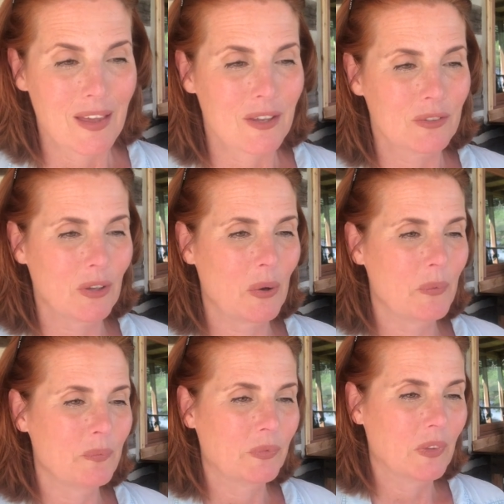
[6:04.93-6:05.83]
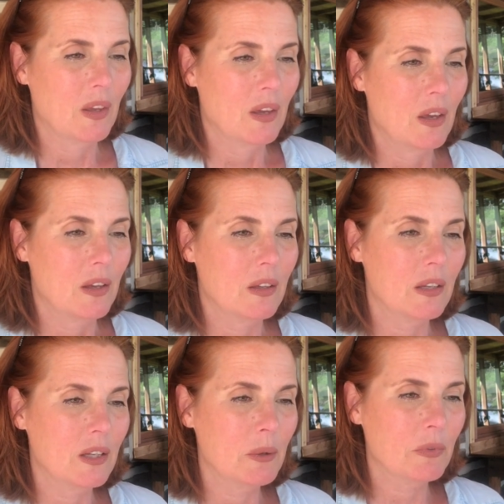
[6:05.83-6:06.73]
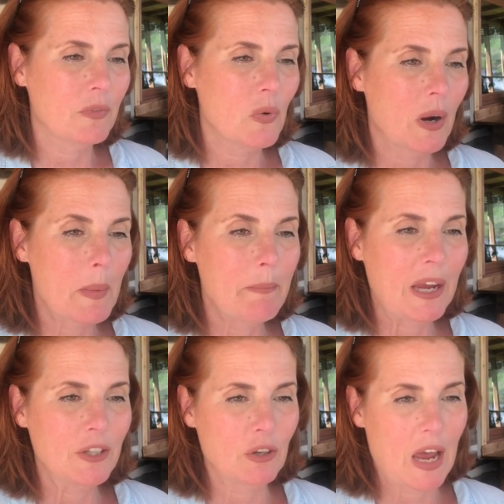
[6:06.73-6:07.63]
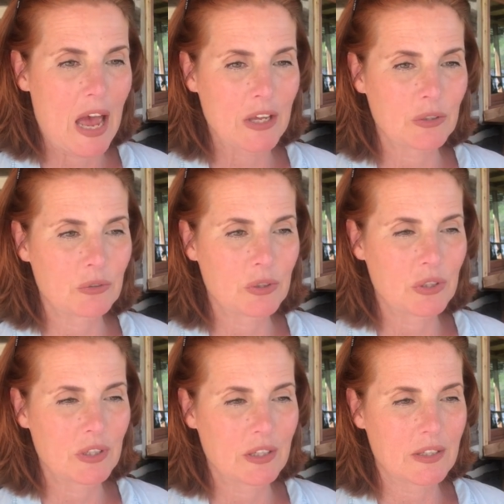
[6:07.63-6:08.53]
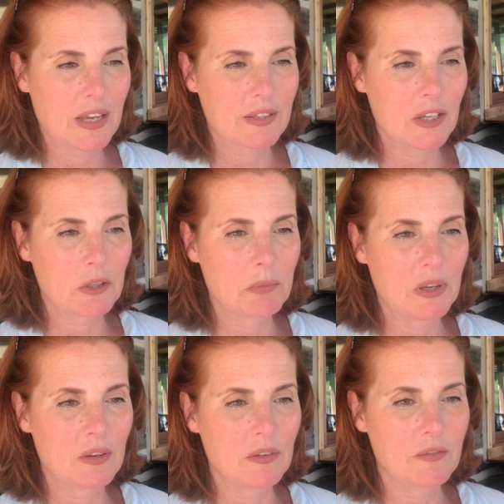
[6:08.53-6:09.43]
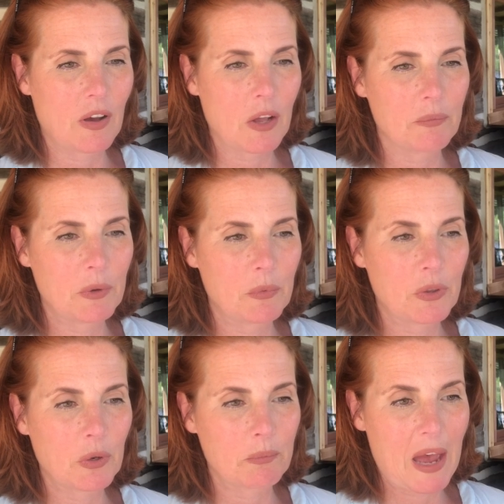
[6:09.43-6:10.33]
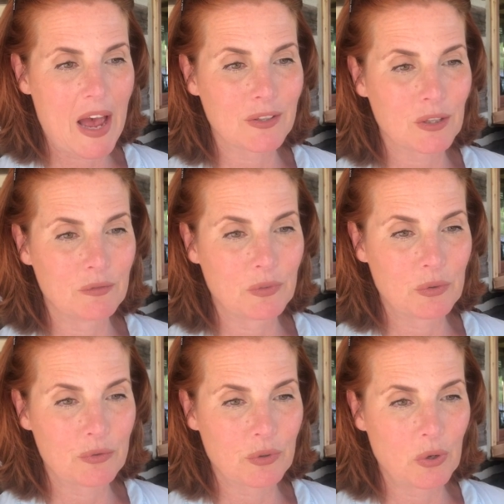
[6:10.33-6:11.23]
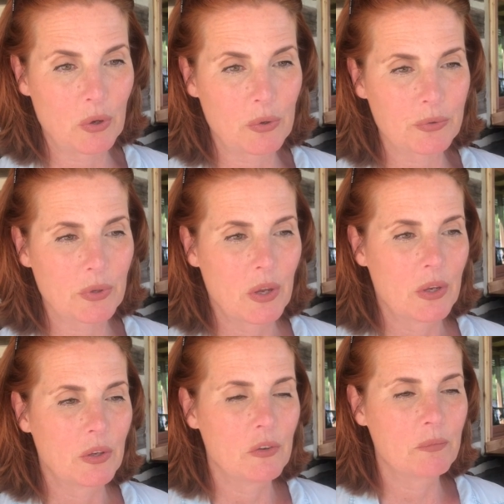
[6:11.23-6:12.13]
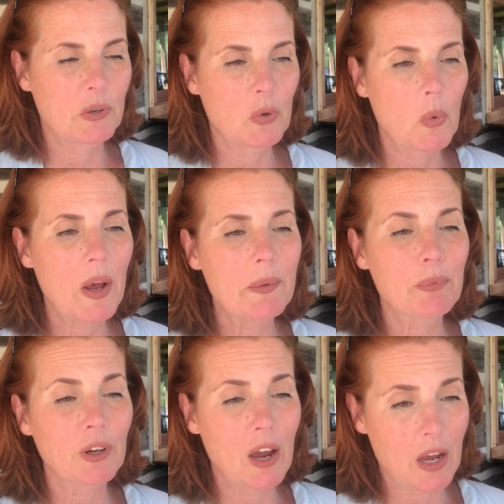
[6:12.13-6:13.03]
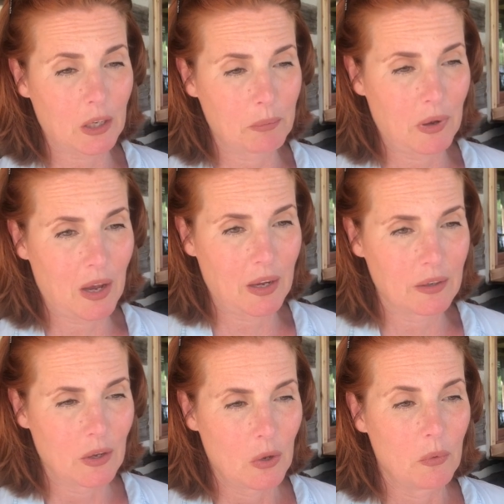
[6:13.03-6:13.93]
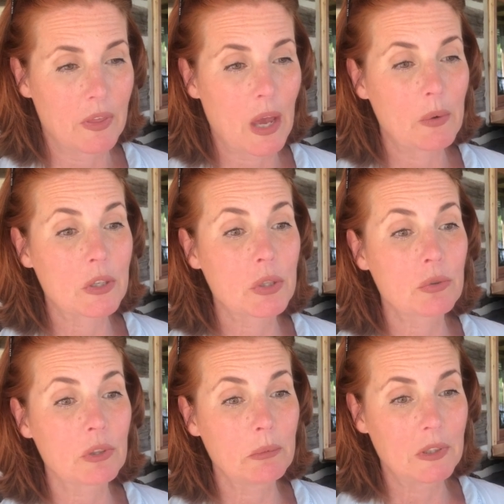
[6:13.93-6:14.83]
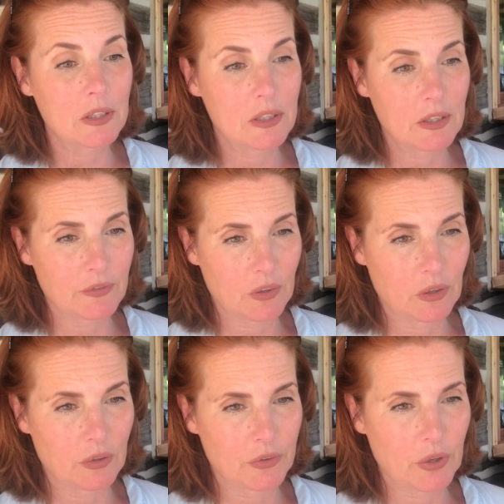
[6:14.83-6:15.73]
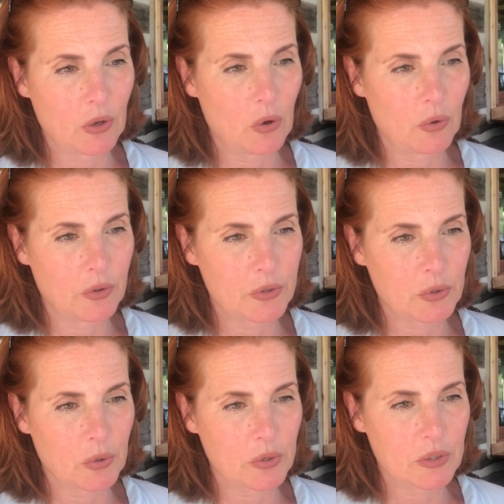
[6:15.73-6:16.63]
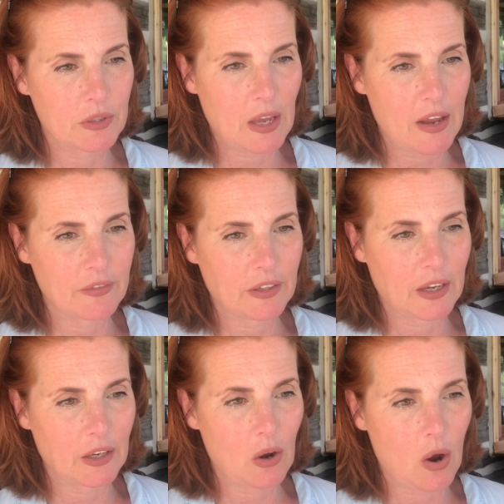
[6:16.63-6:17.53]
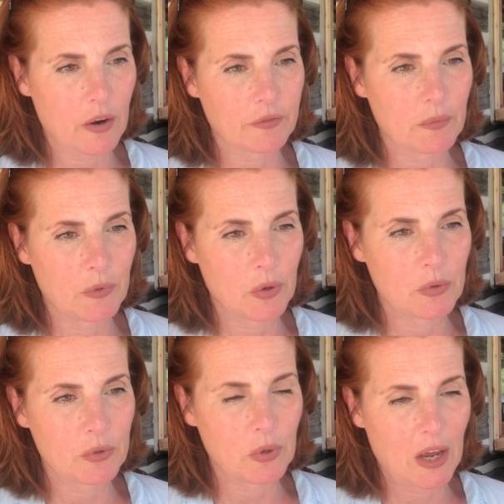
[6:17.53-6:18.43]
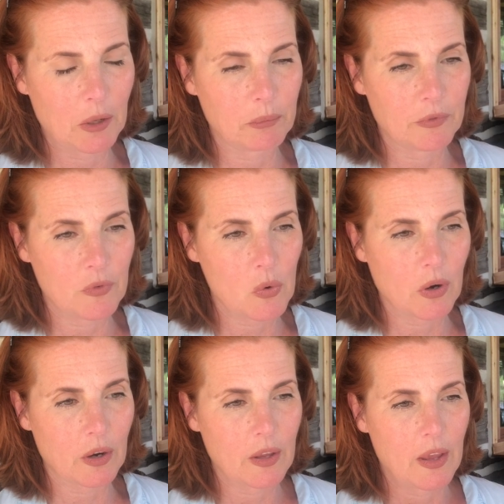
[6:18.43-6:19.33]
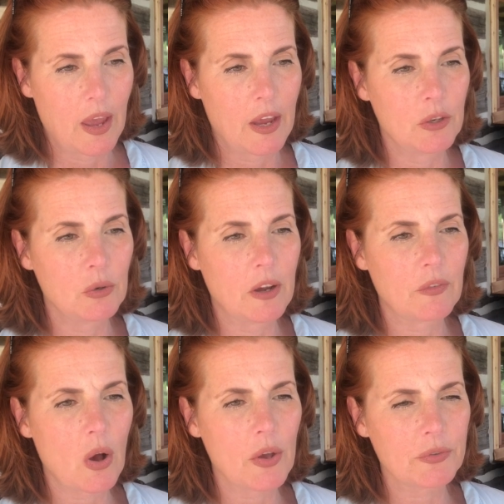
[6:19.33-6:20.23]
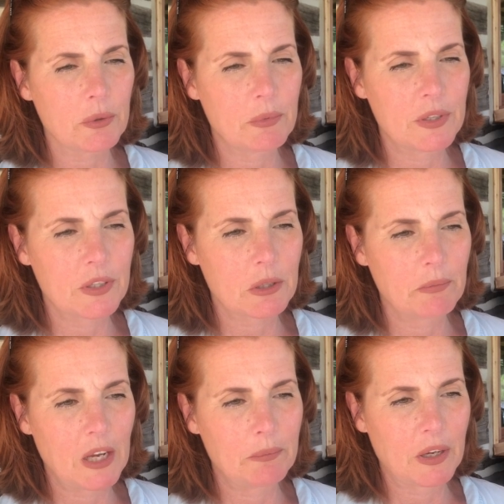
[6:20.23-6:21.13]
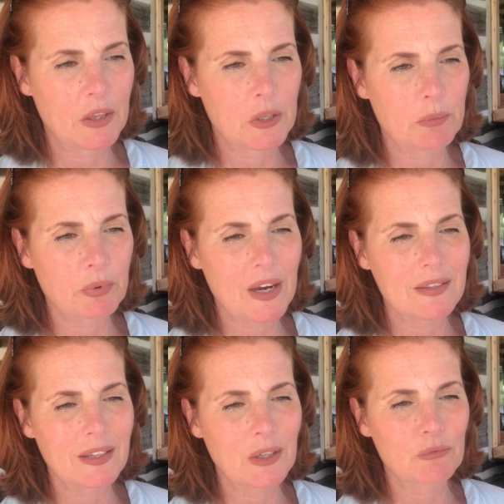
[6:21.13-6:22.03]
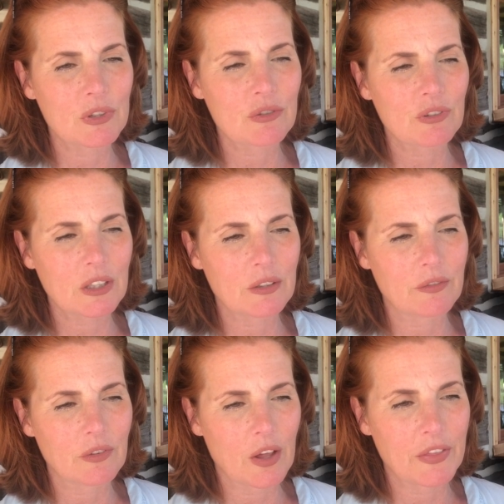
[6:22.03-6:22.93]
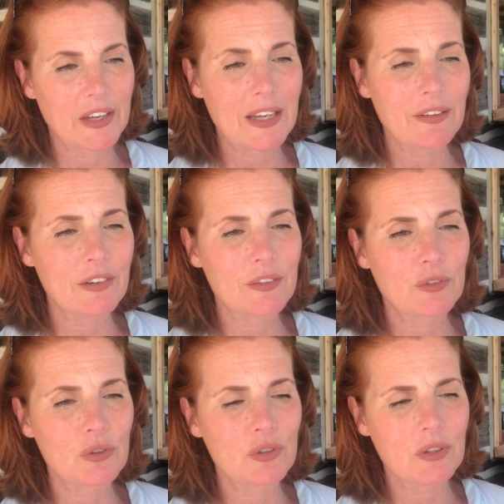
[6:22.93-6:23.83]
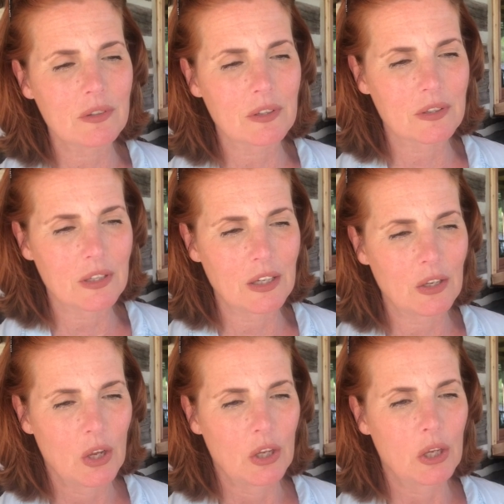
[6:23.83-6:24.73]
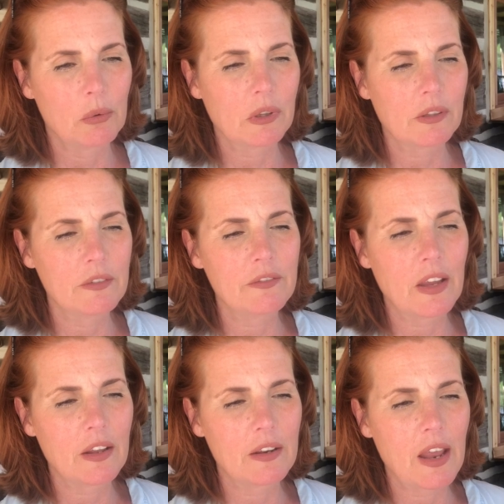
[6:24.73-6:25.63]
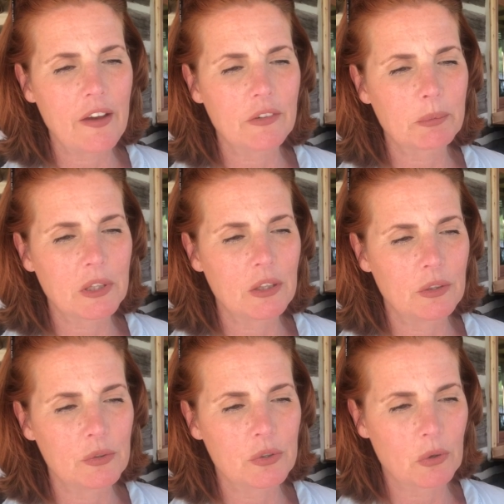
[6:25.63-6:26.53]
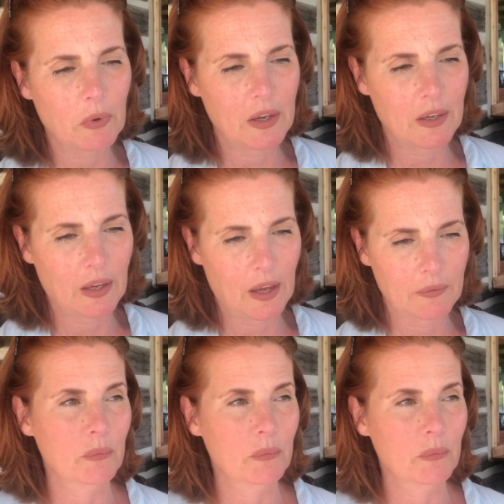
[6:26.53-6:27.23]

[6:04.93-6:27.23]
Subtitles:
So, number 4, a major hazard to success has been involvement with your past and future goals. You have been quite preoccupied with how extremely difficult the goal this course is advocating are from those you held before. And you have also been dismayed by the depressing and restrictive thought that even if you should succeed, you will inevitably lose your way again.